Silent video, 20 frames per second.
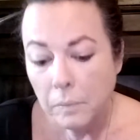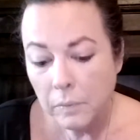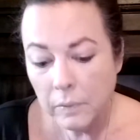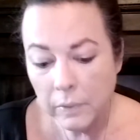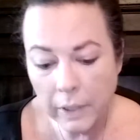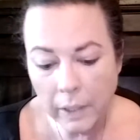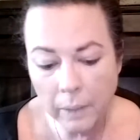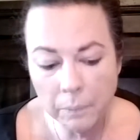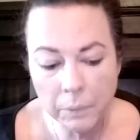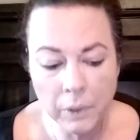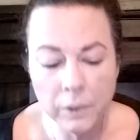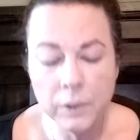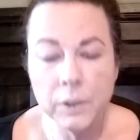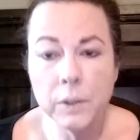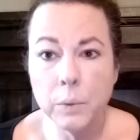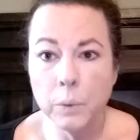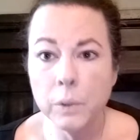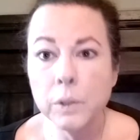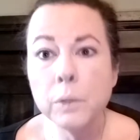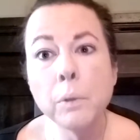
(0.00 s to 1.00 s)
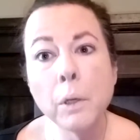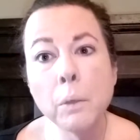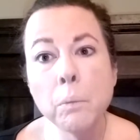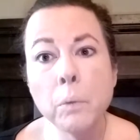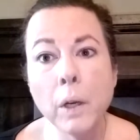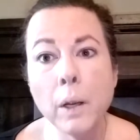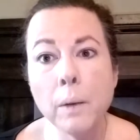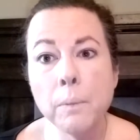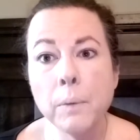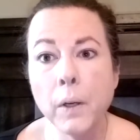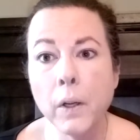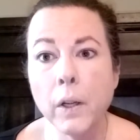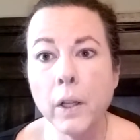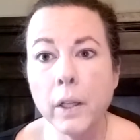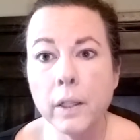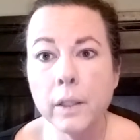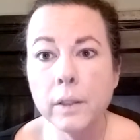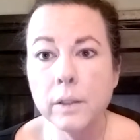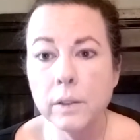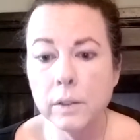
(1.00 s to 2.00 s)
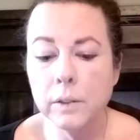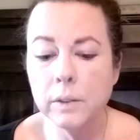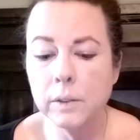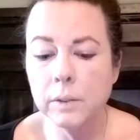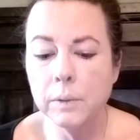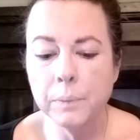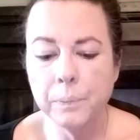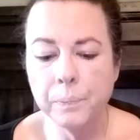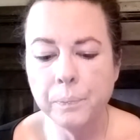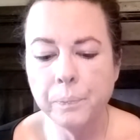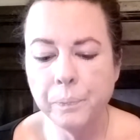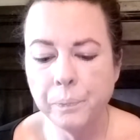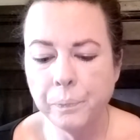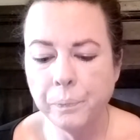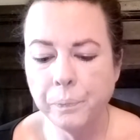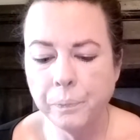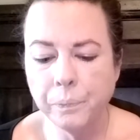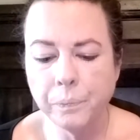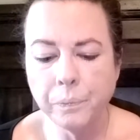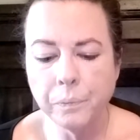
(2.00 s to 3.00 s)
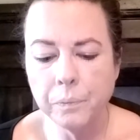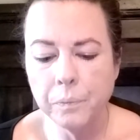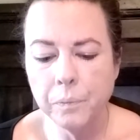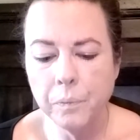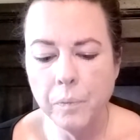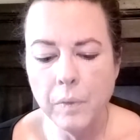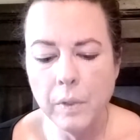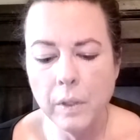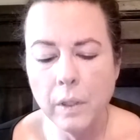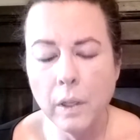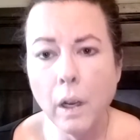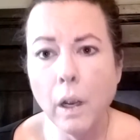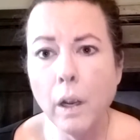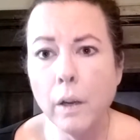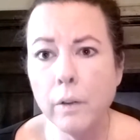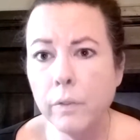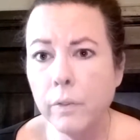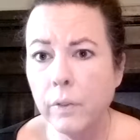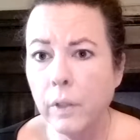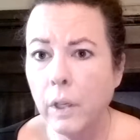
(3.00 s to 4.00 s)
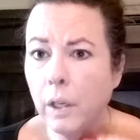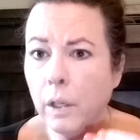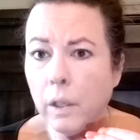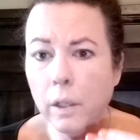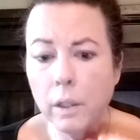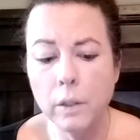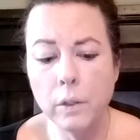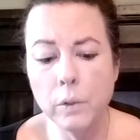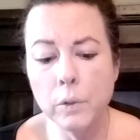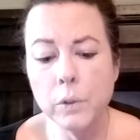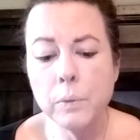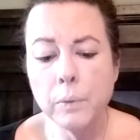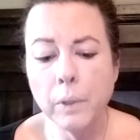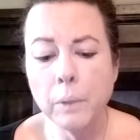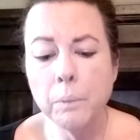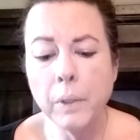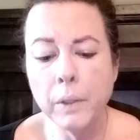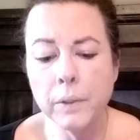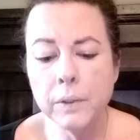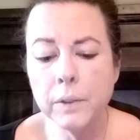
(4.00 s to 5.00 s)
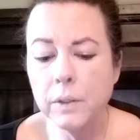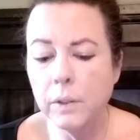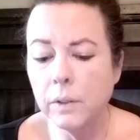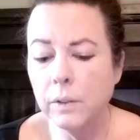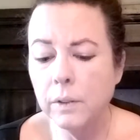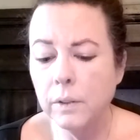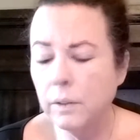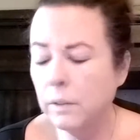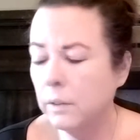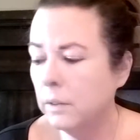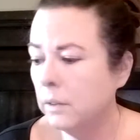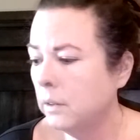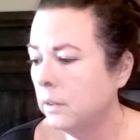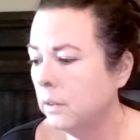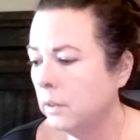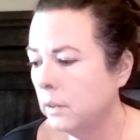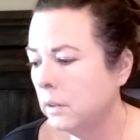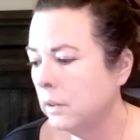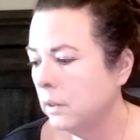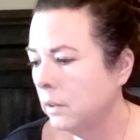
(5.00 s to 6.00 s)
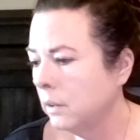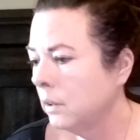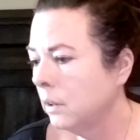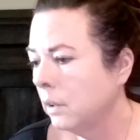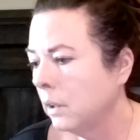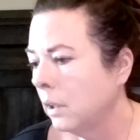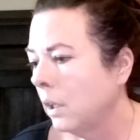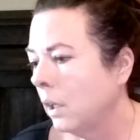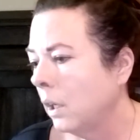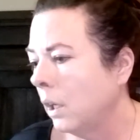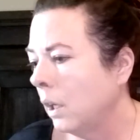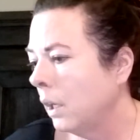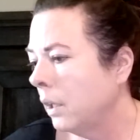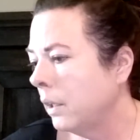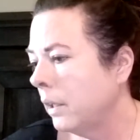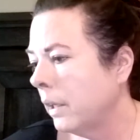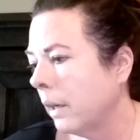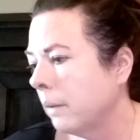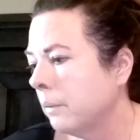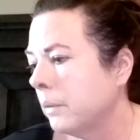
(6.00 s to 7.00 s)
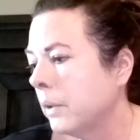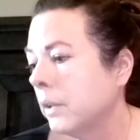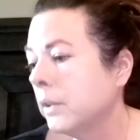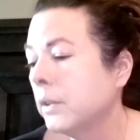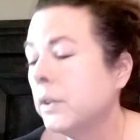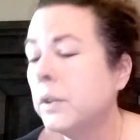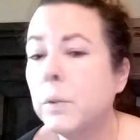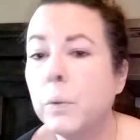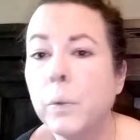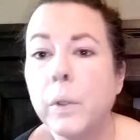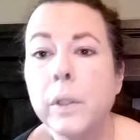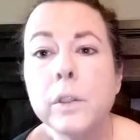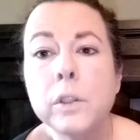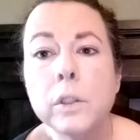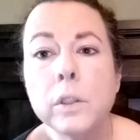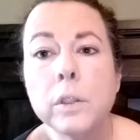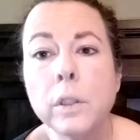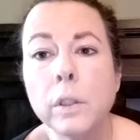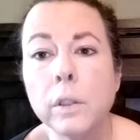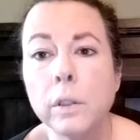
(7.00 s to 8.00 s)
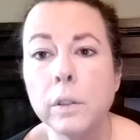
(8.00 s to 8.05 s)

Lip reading: Now I'm going to switch my brow products. I've used my pencil. Now I'm going to switch